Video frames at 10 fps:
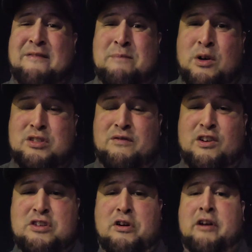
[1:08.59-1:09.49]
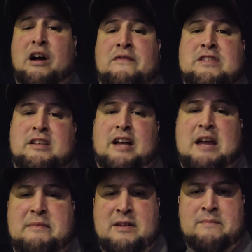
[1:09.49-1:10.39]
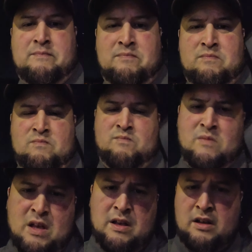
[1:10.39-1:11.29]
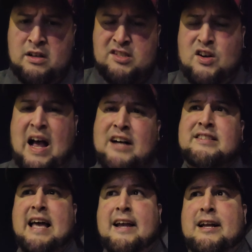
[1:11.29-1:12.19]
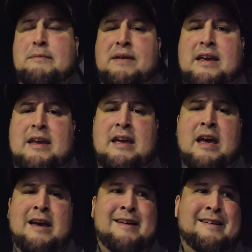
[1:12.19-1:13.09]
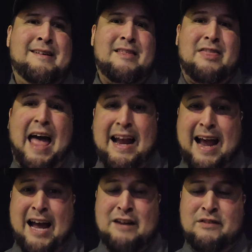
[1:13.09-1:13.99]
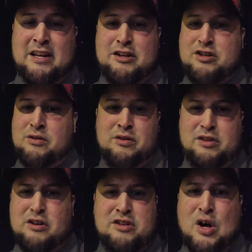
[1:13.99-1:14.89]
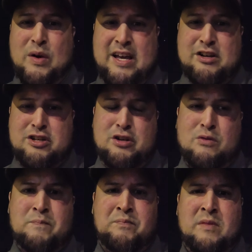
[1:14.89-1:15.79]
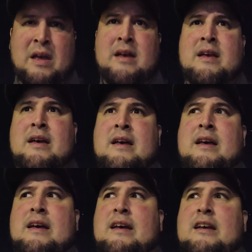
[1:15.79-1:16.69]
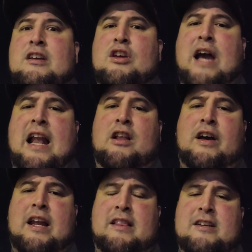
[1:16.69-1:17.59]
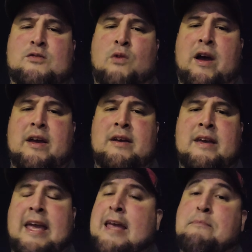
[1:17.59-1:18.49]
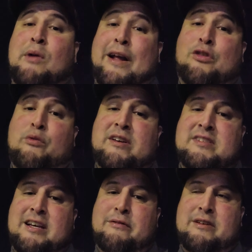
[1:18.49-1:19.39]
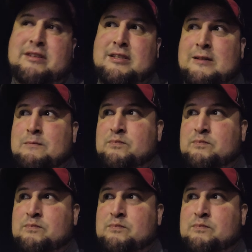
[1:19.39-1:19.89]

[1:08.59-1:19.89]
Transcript: most of our starting offensive linemen. So how's that going to be that kind of an issue? There's no issue. You got to look at it this way. He played three series.